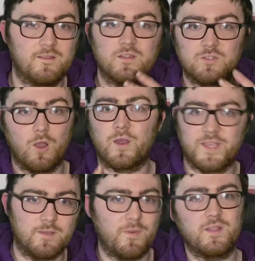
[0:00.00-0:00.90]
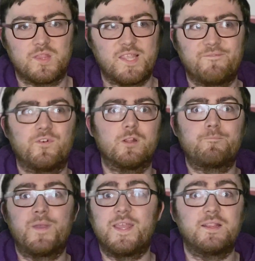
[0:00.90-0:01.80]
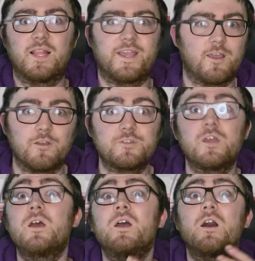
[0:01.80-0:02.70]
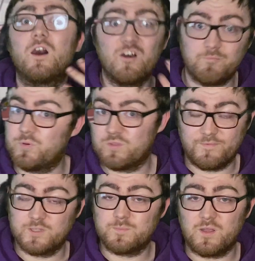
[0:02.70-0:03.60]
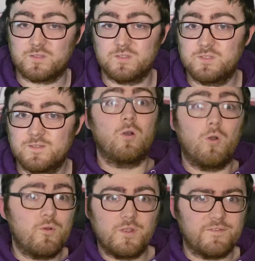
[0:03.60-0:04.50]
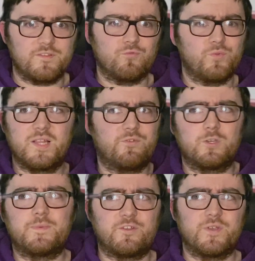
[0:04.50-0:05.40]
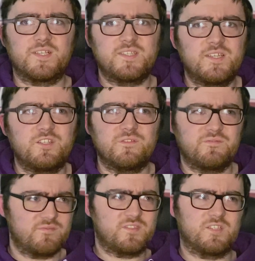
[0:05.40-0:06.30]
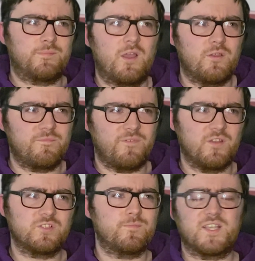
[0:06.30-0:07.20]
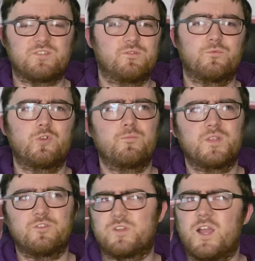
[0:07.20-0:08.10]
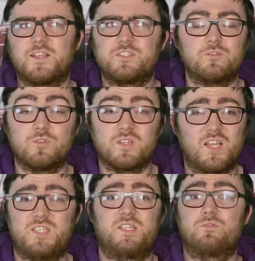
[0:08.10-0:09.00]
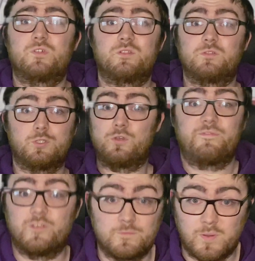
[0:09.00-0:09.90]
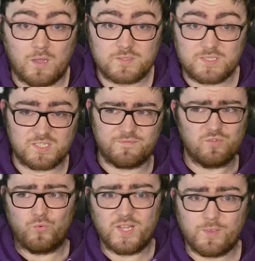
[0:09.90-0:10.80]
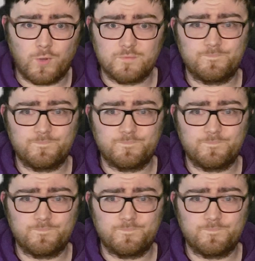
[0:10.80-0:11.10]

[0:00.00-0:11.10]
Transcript: talking about the full pin layout of both fuse boxes. Or if you really want to be crazy and you've somehow found some extra room in your dash, you can actually run 2 fuse boxes if you really want,